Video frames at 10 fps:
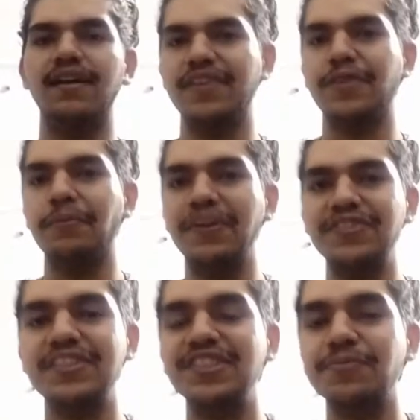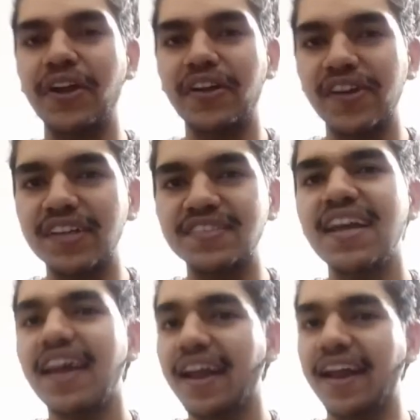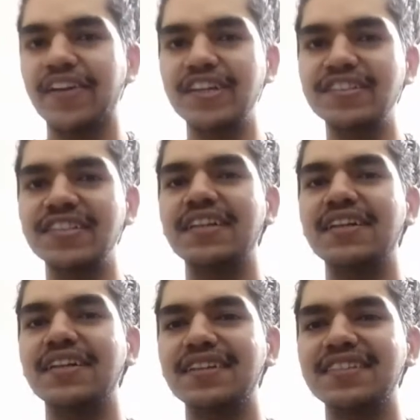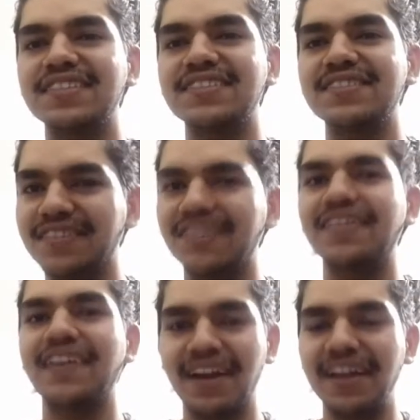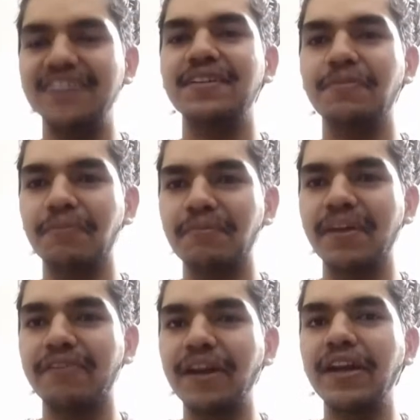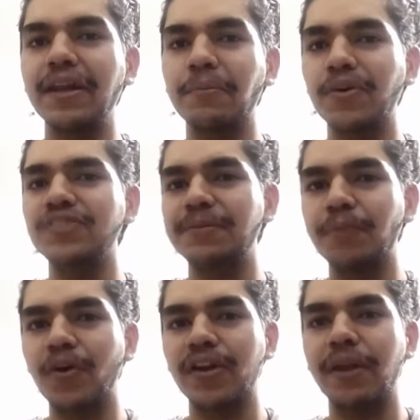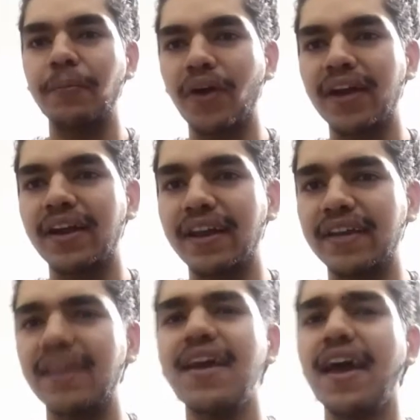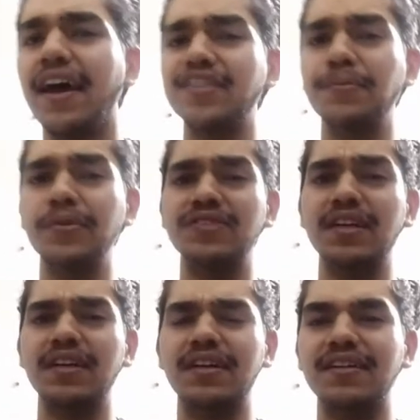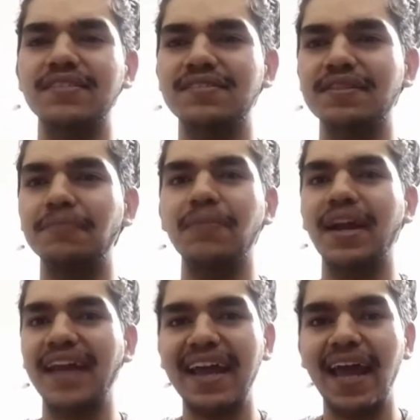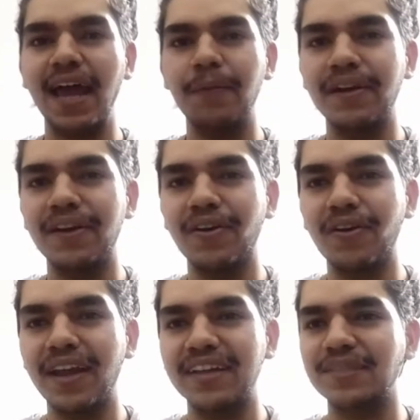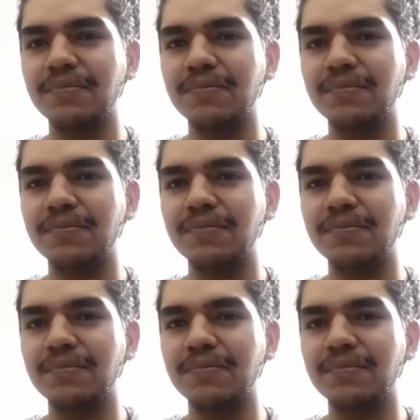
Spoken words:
You mentioned this point, trust. Like trust in this, yeah, is definitely the most important point. Like, suppose like some attack happened, or like some